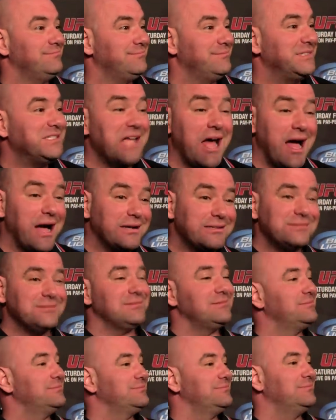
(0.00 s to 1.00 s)
Sucks.
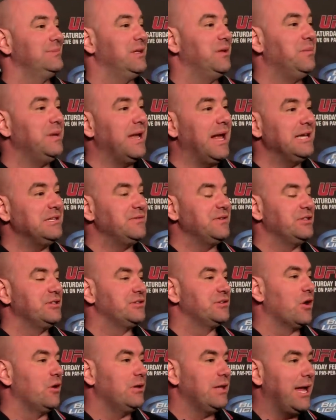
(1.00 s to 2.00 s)
Be nice if you
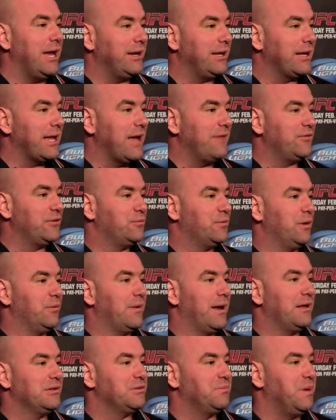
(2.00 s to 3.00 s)
just go lay on a guy for 3
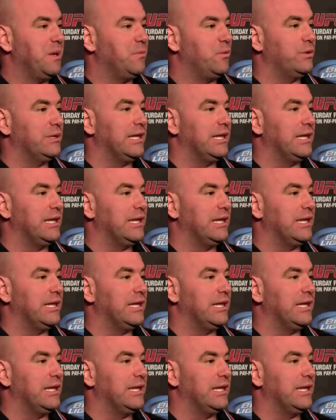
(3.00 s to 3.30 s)
rounds and people